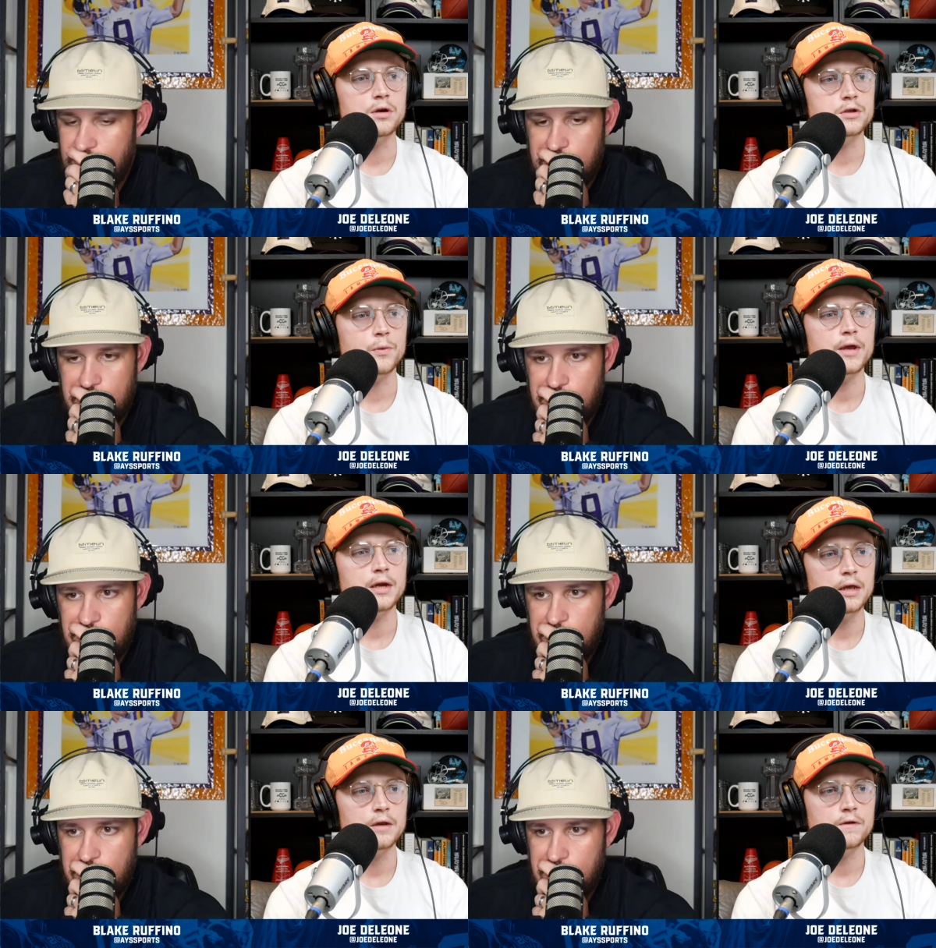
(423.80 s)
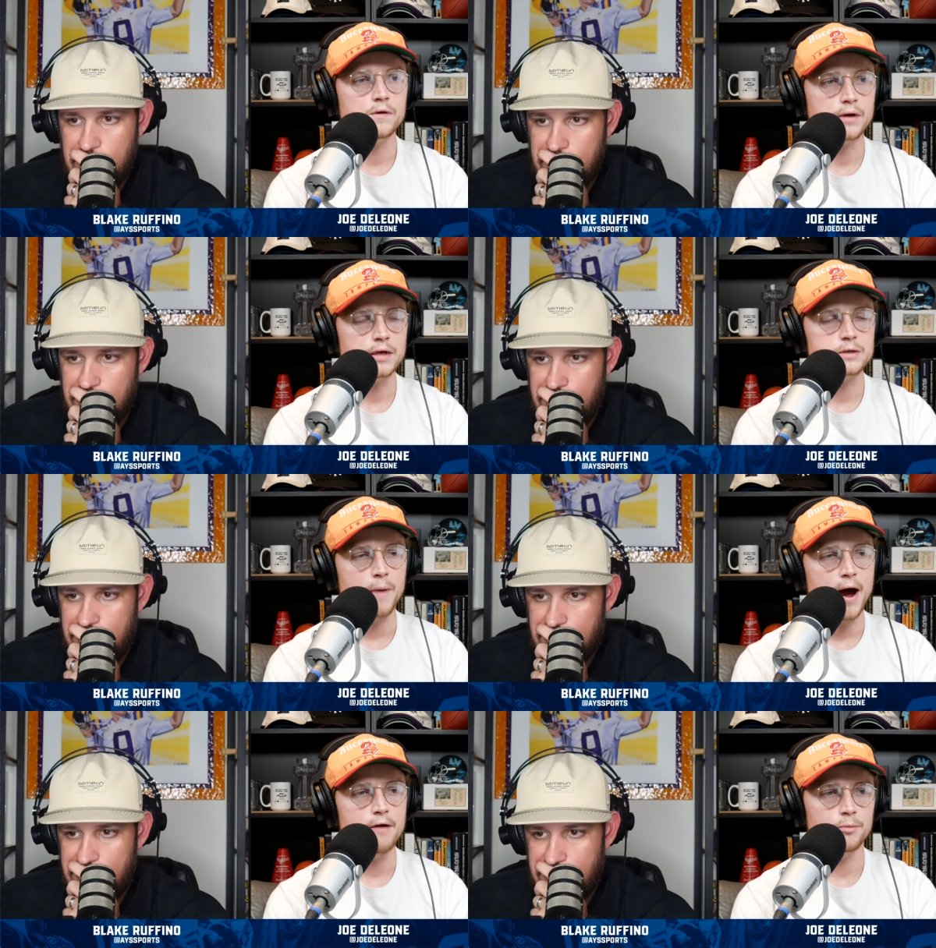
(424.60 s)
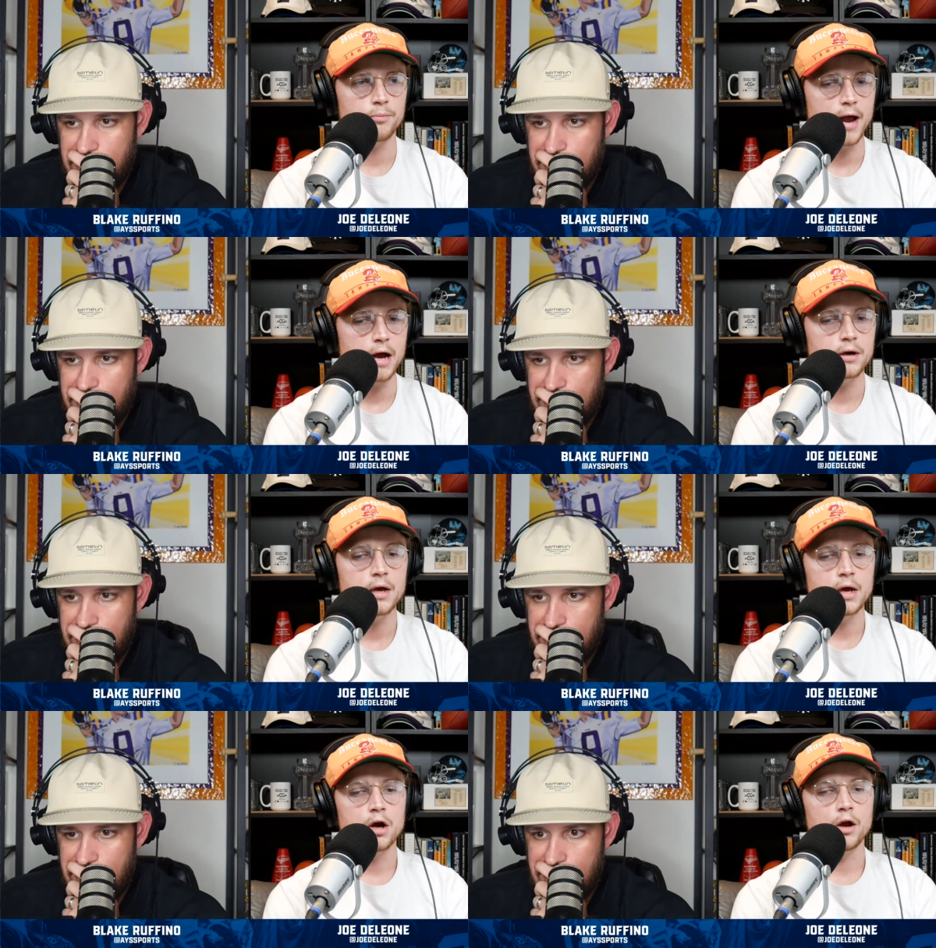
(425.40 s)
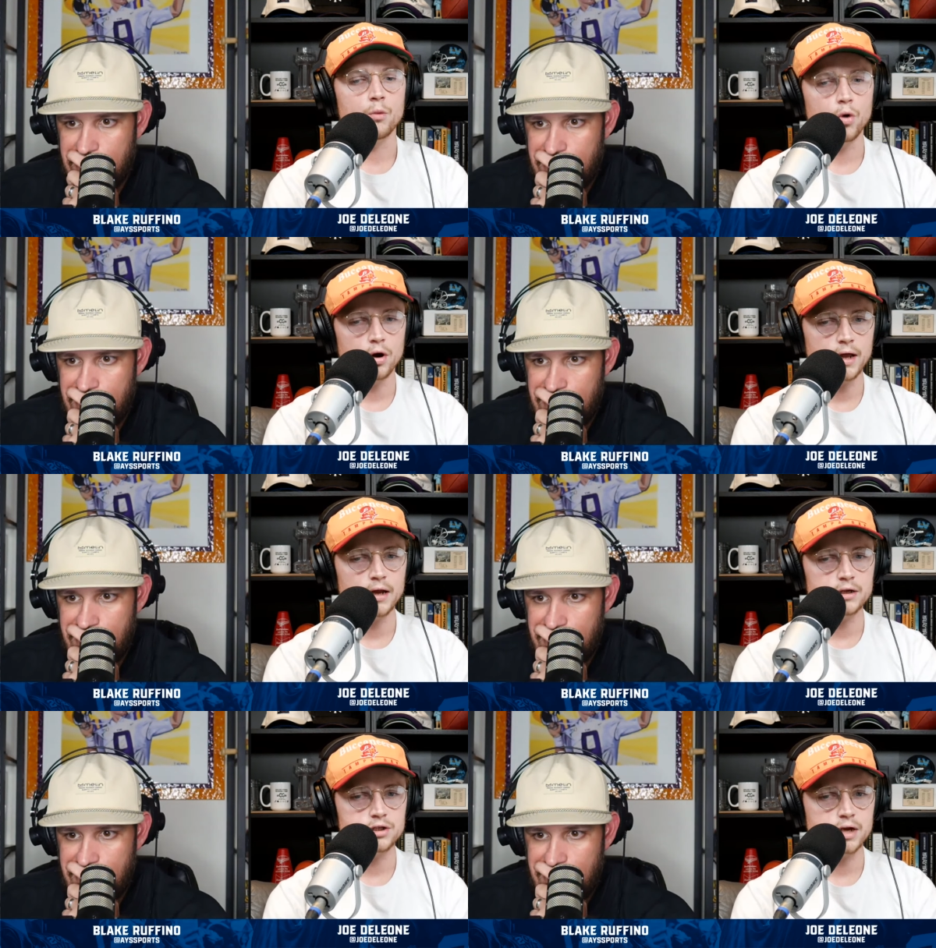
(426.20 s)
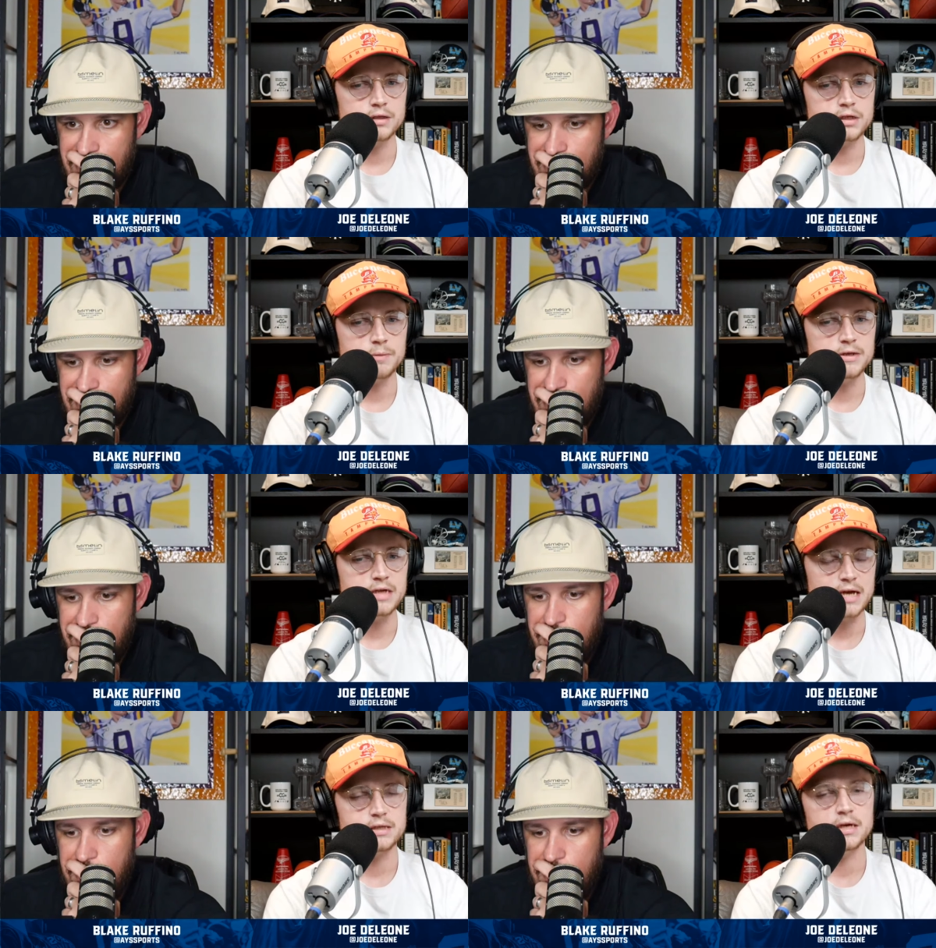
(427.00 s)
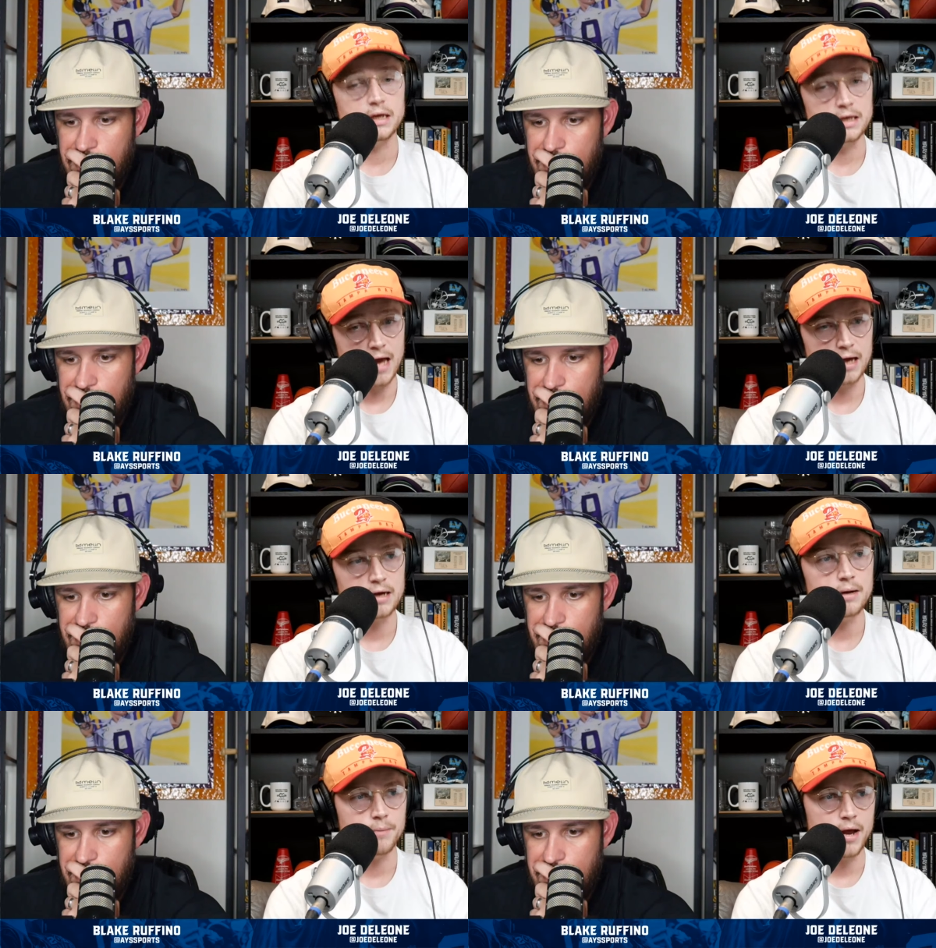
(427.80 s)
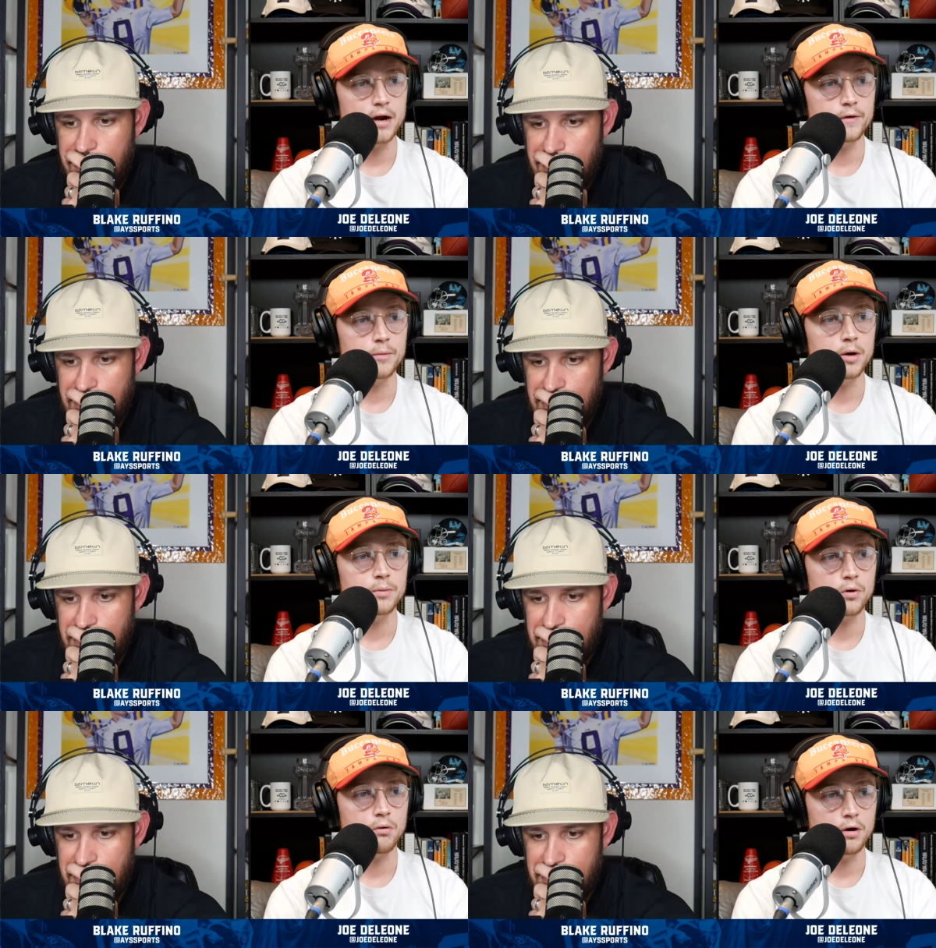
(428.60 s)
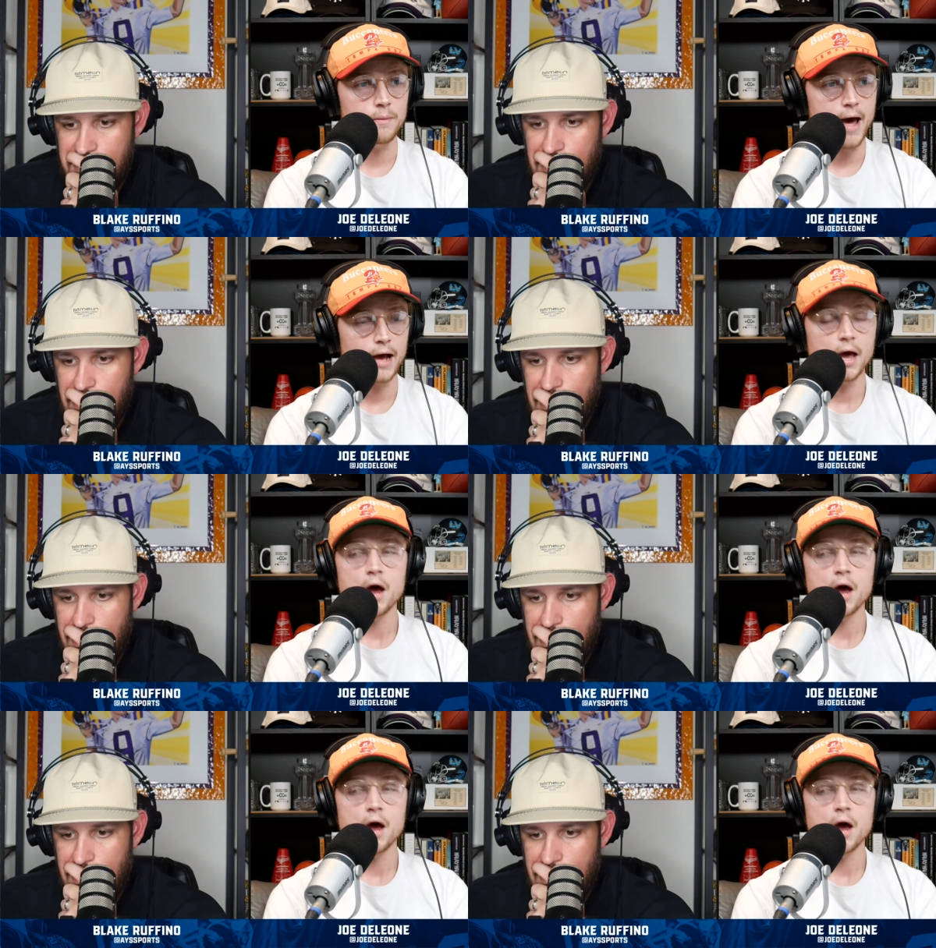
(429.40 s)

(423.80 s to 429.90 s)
Speaker 1: as we needed to against Byron Brown. We're getting a chance to be tested again by another mobile quarterback.